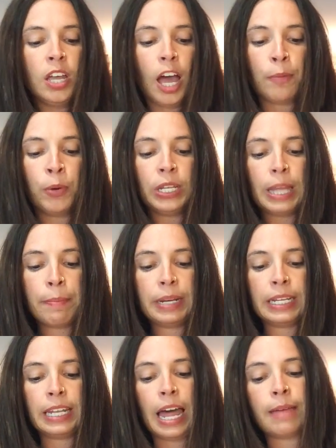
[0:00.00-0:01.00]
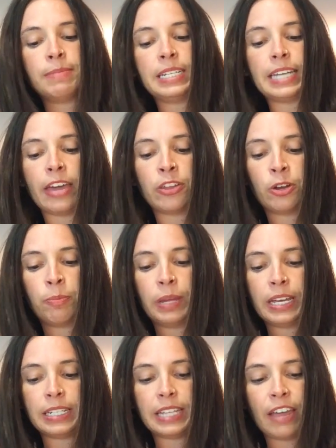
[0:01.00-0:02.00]
I put lemon and lime together
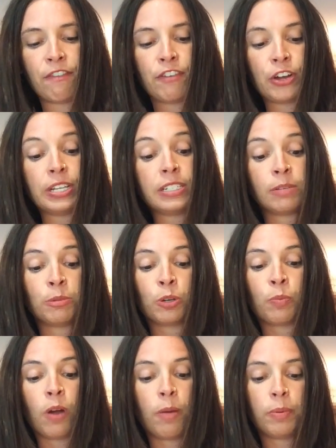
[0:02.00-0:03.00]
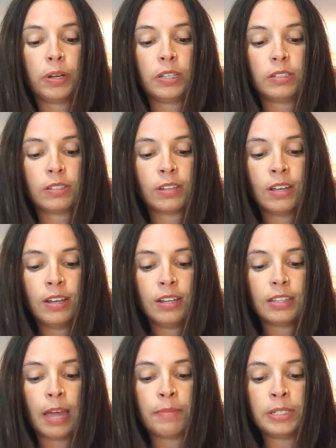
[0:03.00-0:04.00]
because they have very similar properties.
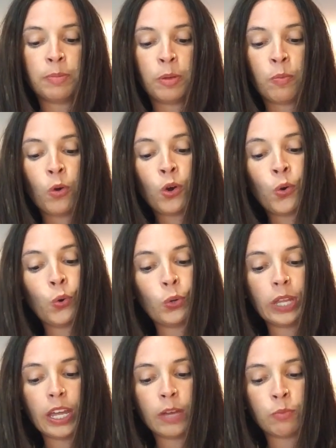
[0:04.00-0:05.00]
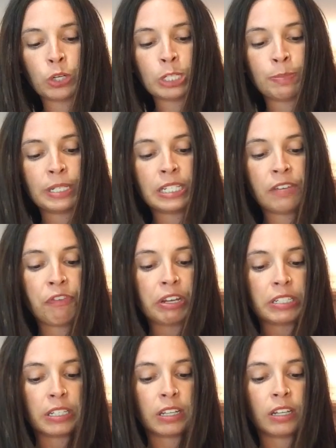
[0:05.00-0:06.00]
Lime is a bit more cooling and more
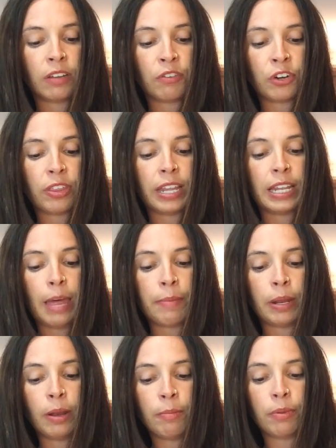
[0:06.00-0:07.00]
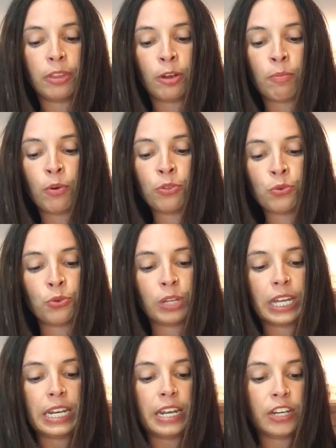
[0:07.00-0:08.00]
specific to the liver than lemon, but they're both
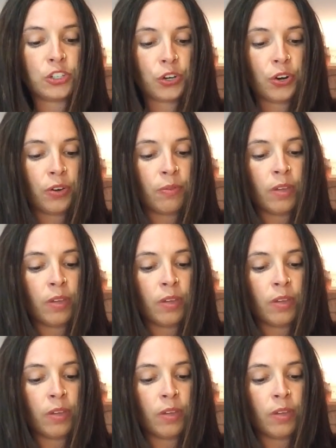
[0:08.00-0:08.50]
cooling in nature.